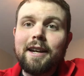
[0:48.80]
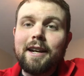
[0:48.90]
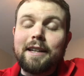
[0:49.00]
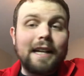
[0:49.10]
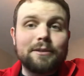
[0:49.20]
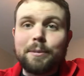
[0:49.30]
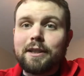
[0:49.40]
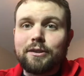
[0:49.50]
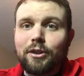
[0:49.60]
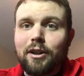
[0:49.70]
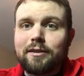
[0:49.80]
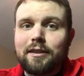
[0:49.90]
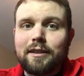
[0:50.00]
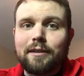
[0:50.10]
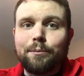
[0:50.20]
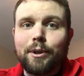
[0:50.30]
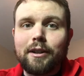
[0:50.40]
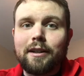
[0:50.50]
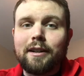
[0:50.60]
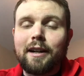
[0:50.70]
that's been exhausting. But
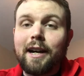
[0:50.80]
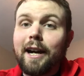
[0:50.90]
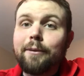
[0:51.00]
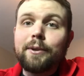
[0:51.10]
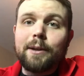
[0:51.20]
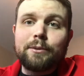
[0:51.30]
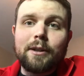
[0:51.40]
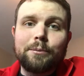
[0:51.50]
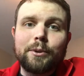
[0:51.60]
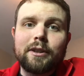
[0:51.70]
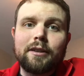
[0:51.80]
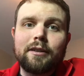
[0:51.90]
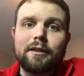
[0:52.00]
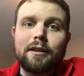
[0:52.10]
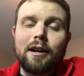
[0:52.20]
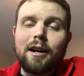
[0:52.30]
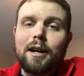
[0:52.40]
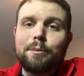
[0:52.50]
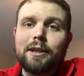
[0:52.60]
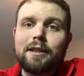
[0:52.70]
I have kept up with the
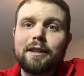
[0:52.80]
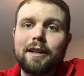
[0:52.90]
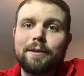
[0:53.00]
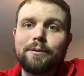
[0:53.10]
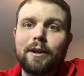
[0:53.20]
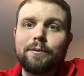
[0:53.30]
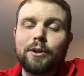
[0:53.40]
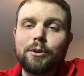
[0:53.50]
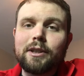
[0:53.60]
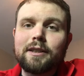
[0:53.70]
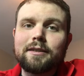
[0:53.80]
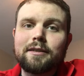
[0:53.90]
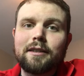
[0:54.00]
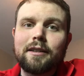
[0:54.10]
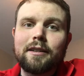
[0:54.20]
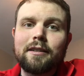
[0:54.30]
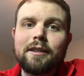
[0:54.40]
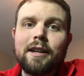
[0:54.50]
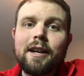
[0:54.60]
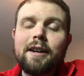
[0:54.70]
hobby. I've noticed a
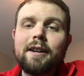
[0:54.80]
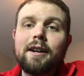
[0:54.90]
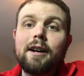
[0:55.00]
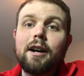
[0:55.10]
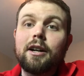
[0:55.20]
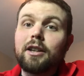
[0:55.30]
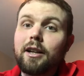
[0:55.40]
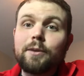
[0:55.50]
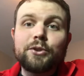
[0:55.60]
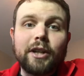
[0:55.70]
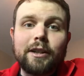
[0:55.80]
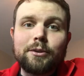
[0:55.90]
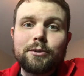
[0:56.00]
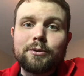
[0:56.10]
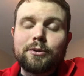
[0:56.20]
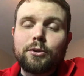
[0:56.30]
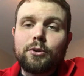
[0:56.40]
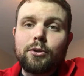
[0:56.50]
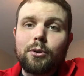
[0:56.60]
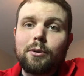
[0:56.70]
lot of channels
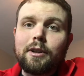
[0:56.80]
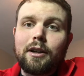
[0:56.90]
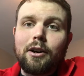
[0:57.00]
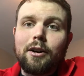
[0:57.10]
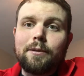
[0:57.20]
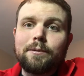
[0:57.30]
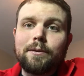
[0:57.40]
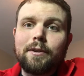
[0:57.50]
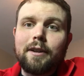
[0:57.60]
cooling off,